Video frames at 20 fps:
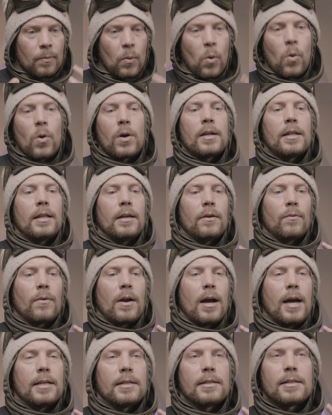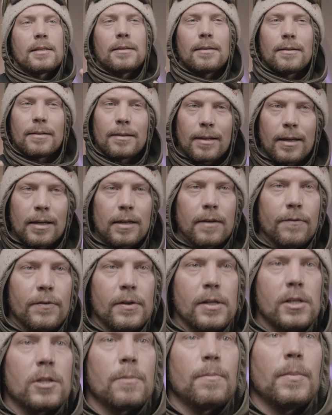board that rides like
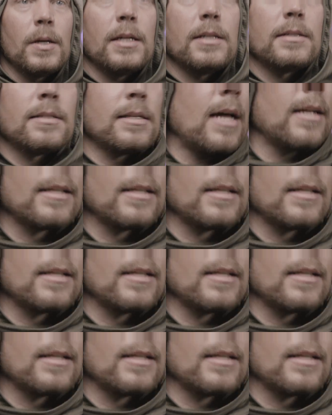a fish, but it's